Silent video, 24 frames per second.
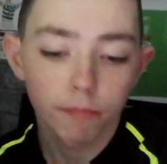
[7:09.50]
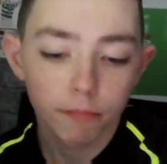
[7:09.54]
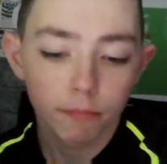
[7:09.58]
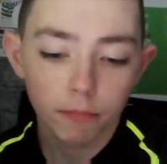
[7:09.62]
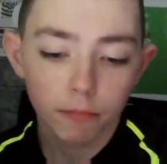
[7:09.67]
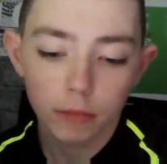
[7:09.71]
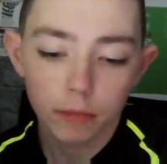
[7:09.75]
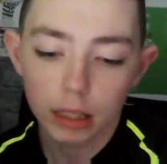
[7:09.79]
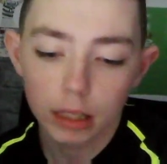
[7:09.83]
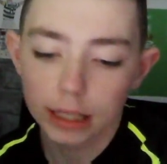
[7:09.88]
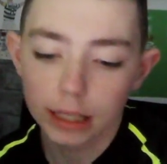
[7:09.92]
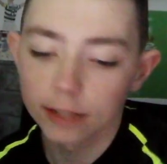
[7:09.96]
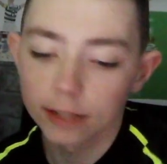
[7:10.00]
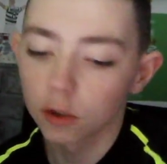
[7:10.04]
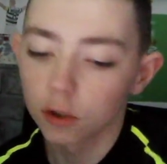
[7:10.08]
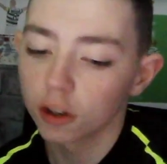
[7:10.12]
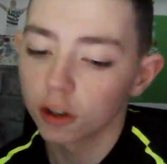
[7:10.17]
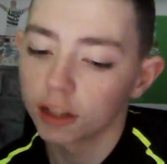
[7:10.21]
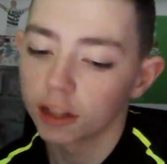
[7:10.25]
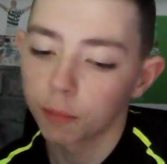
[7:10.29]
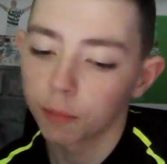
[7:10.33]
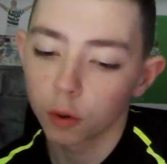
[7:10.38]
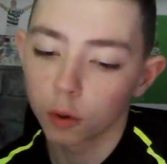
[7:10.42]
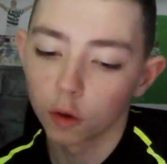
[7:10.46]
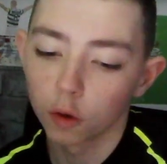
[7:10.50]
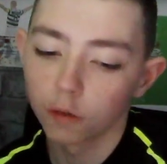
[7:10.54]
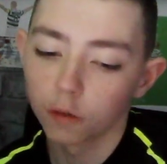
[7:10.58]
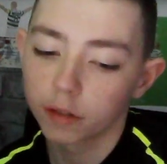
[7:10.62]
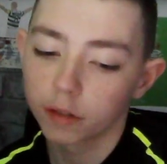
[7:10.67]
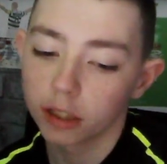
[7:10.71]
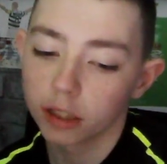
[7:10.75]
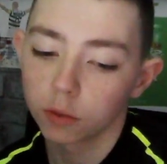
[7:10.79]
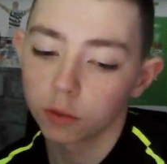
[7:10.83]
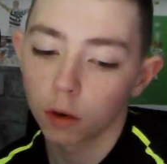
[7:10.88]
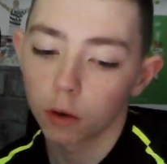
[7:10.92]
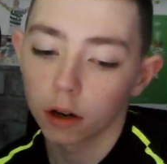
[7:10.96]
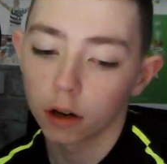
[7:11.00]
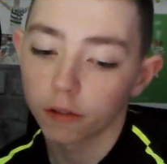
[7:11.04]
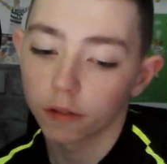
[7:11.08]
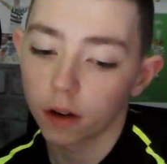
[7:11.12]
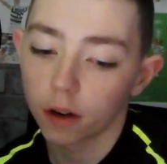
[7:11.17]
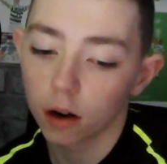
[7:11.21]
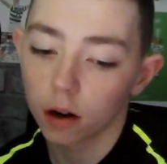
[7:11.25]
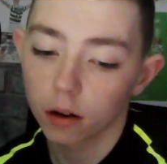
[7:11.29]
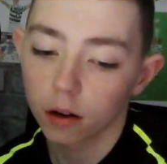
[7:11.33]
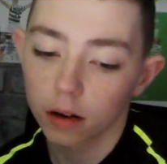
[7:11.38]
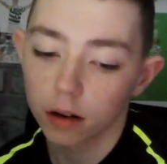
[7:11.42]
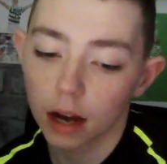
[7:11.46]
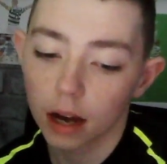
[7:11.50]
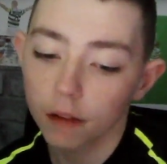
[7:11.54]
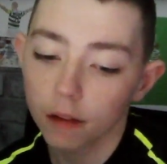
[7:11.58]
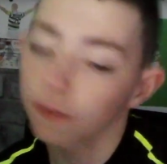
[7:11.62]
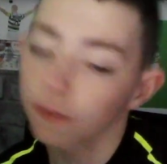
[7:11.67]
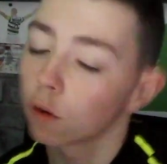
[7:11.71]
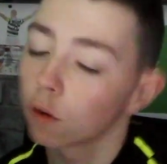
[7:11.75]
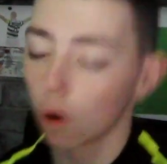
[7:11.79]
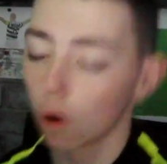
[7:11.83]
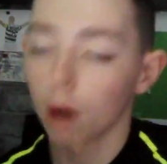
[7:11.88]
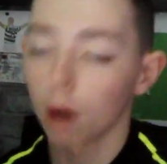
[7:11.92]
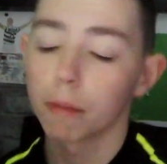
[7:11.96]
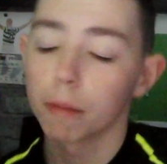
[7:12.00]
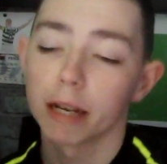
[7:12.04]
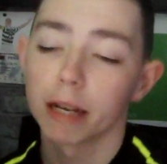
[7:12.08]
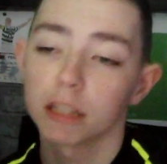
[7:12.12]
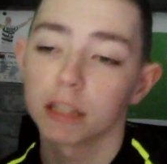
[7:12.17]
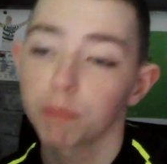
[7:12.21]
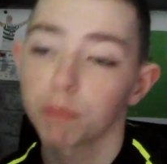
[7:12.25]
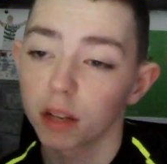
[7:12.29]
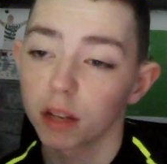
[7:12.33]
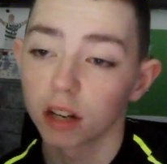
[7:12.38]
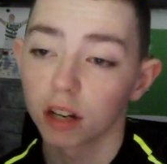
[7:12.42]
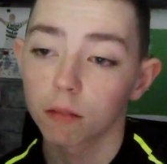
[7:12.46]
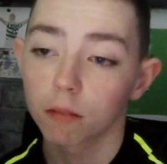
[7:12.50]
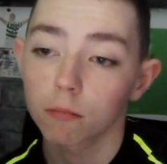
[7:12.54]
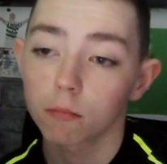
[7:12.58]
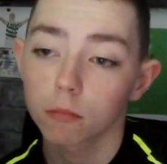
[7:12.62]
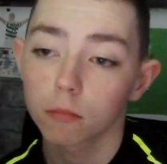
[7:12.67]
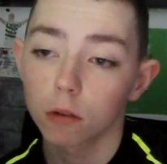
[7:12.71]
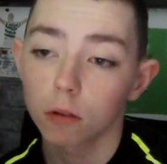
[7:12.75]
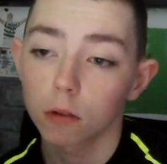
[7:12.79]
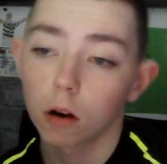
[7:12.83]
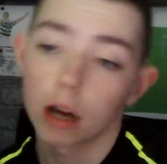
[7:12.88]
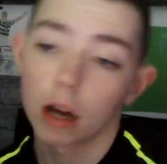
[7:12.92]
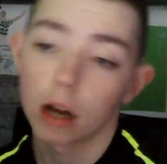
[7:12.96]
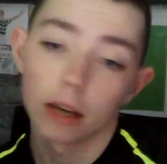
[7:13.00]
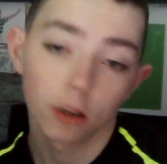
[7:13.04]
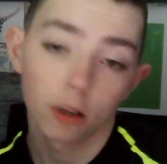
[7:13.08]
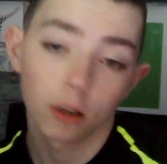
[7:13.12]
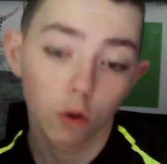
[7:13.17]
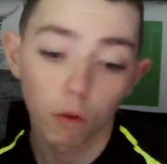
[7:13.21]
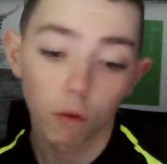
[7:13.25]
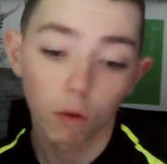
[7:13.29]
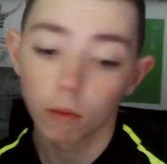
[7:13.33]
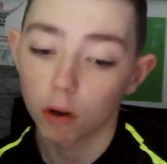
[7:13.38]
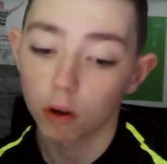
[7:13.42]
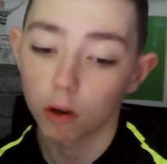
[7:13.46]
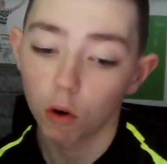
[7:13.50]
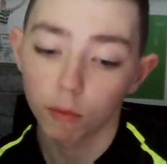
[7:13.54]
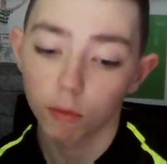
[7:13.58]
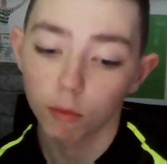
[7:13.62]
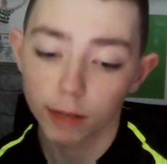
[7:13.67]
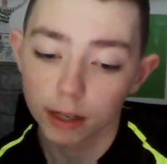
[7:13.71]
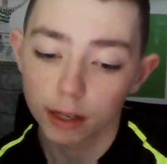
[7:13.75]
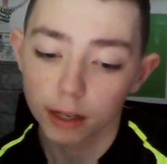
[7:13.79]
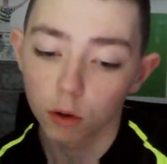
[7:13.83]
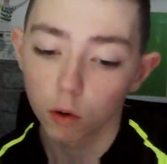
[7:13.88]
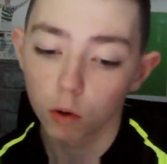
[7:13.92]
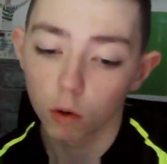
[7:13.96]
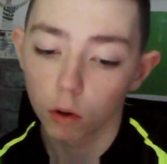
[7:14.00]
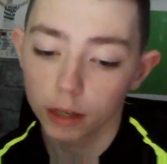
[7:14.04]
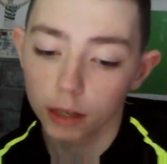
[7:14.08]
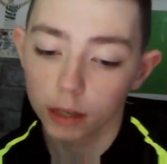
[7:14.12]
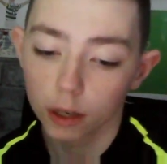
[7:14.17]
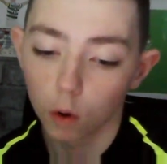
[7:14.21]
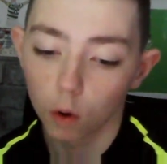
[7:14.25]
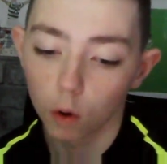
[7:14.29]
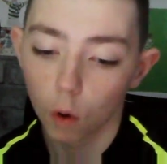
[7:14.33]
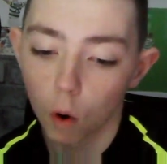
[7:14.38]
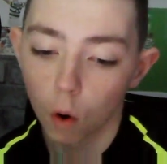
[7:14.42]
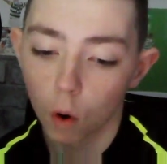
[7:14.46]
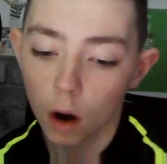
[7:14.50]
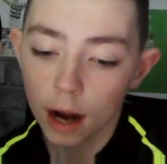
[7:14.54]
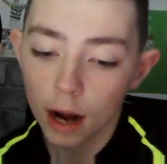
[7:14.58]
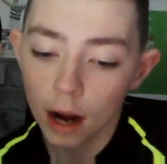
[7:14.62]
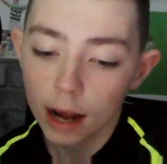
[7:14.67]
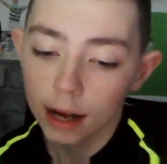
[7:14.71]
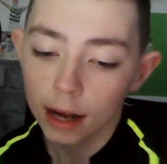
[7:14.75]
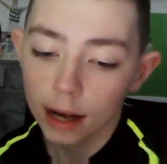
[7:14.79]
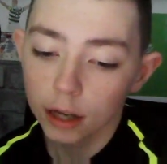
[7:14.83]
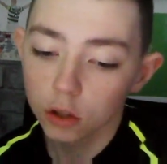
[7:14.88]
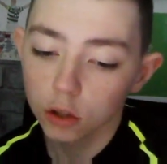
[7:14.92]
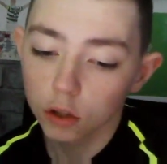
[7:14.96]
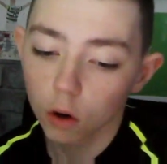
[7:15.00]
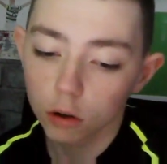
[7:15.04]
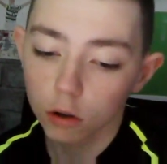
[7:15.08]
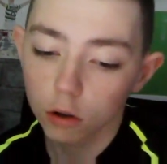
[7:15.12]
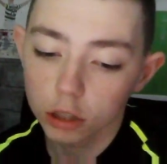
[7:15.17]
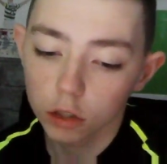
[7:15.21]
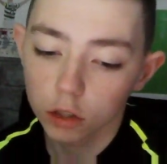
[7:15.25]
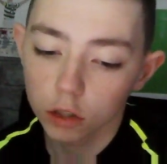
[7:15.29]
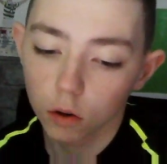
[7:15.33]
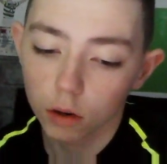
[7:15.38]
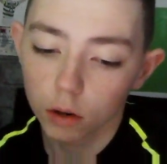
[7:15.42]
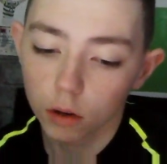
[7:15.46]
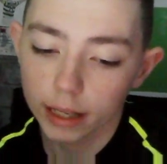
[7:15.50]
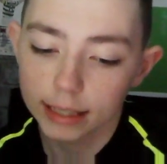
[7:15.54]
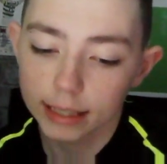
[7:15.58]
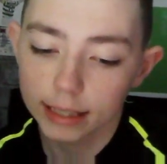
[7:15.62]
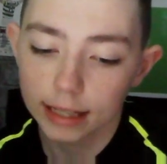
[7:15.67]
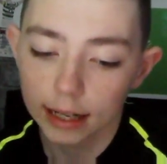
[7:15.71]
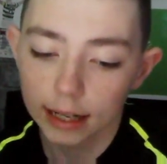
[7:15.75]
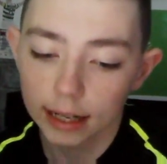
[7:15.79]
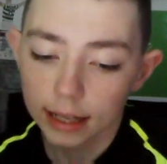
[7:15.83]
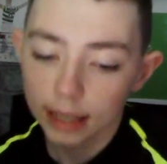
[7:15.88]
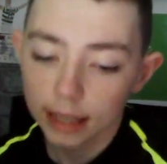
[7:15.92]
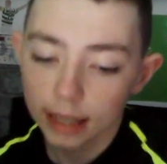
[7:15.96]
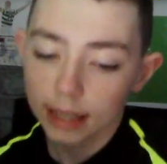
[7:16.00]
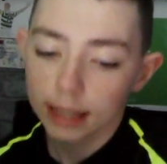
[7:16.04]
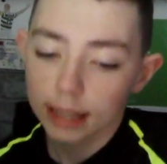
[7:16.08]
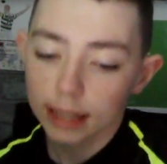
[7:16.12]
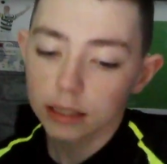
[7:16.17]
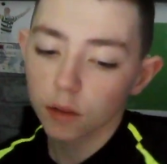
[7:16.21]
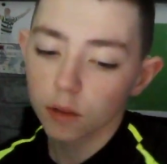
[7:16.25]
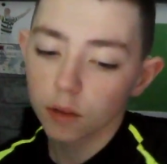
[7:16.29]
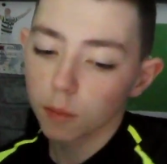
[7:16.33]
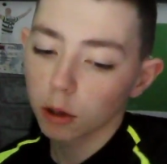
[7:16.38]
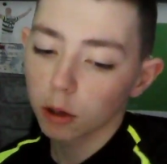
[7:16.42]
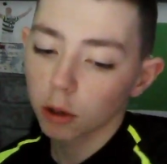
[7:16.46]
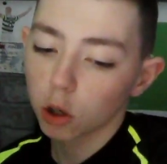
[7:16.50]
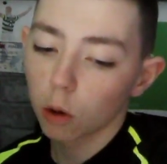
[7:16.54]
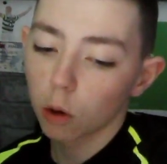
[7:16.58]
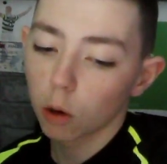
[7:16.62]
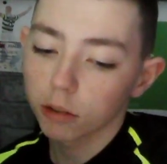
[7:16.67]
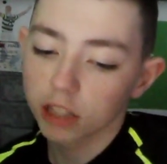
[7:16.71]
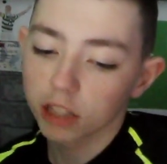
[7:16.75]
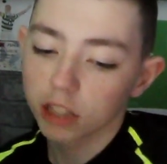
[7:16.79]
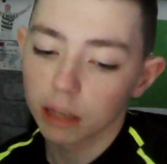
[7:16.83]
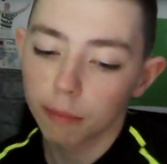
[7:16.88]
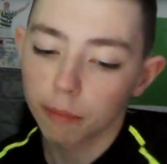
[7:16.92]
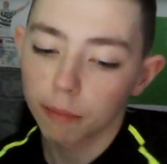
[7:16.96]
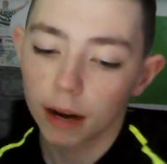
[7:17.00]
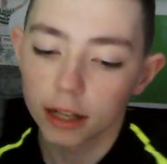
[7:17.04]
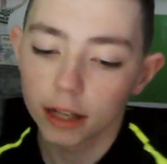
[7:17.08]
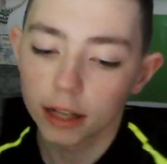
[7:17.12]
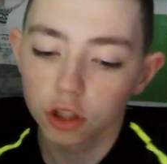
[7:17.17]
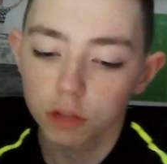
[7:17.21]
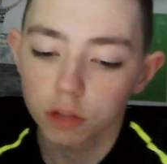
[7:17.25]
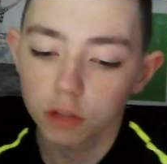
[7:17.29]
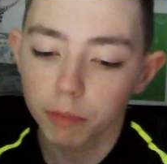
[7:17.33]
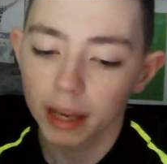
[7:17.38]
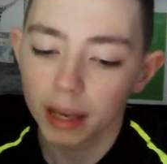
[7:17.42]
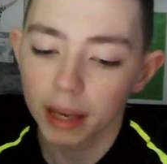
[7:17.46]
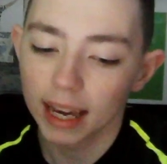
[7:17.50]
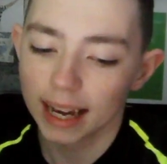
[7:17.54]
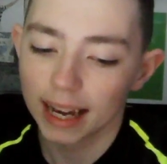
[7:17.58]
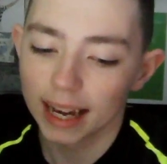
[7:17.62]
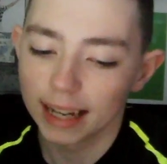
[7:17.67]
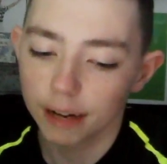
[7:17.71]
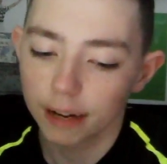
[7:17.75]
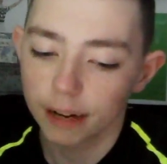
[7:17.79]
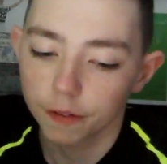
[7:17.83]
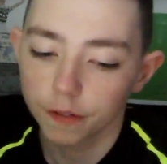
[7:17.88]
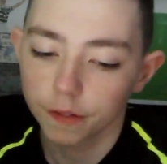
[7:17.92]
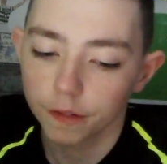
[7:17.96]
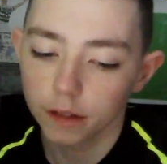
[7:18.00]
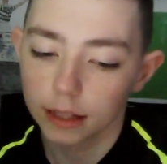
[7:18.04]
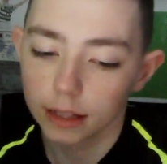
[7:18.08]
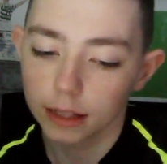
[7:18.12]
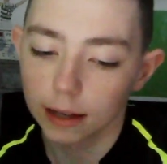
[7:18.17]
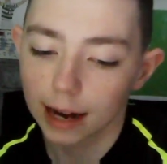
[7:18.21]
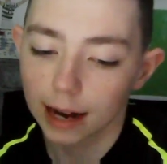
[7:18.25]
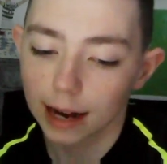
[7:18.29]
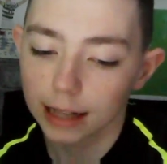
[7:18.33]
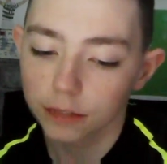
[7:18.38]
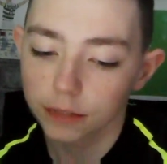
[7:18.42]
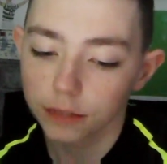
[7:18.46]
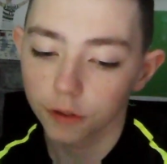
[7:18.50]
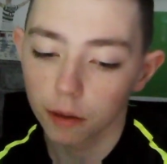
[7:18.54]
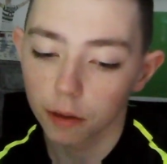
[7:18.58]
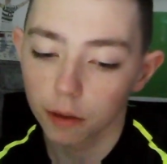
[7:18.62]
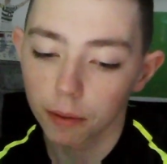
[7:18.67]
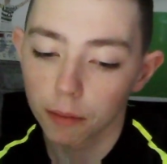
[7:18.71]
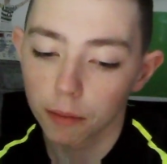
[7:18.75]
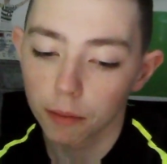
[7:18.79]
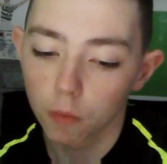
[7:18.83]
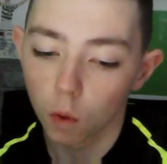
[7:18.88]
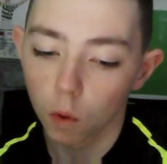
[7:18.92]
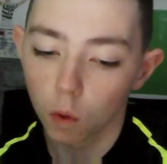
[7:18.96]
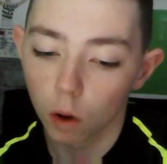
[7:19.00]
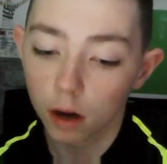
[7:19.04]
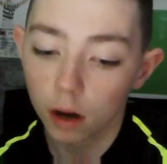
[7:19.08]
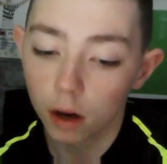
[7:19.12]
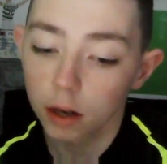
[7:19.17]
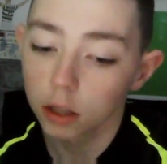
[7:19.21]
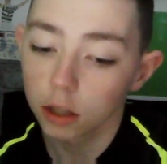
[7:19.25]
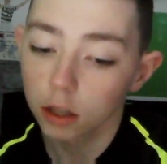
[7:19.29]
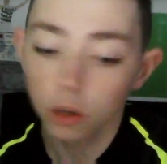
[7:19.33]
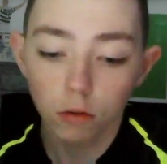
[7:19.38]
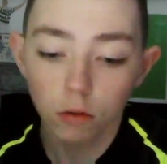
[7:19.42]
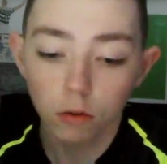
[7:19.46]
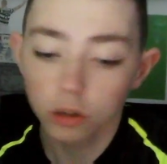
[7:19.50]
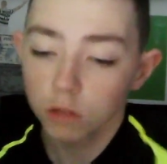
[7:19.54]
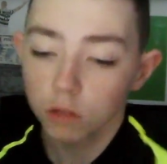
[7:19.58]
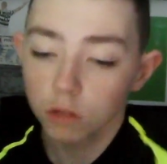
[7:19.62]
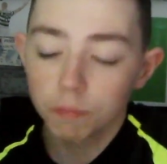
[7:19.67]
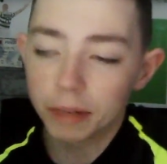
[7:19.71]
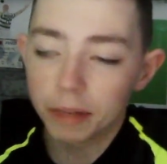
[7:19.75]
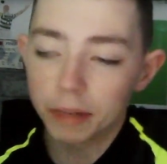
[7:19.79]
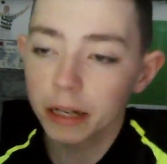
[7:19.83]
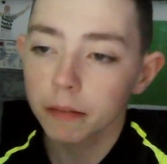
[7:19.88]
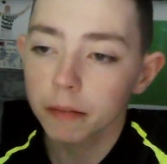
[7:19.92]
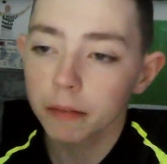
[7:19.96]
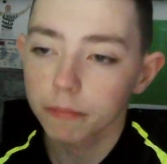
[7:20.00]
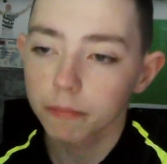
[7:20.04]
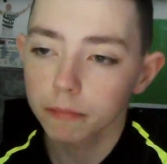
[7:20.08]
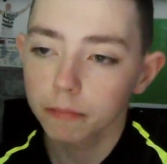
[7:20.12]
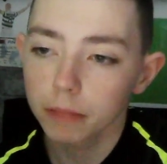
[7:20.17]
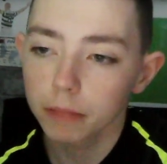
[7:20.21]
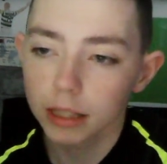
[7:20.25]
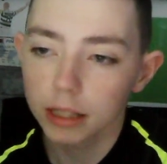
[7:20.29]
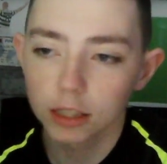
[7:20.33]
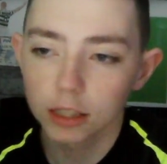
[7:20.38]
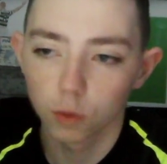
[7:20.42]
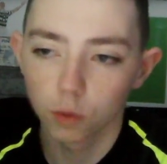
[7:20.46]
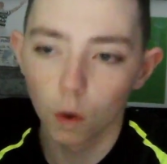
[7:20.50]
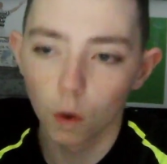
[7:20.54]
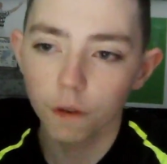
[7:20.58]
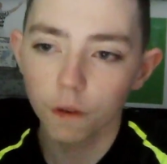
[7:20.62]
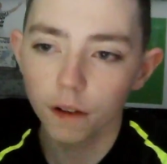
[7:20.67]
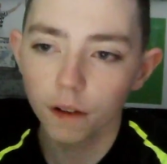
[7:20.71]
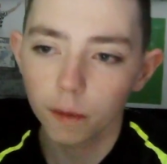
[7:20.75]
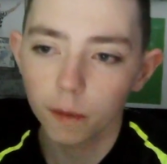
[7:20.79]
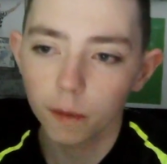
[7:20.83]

He's already proved he's one of our, if not our best player, going along with Kyogo. He's all, you know, like it's a 7 million option to buy. Just pay it, and if they ask for a bit more, you know, still pay it because it's worth it.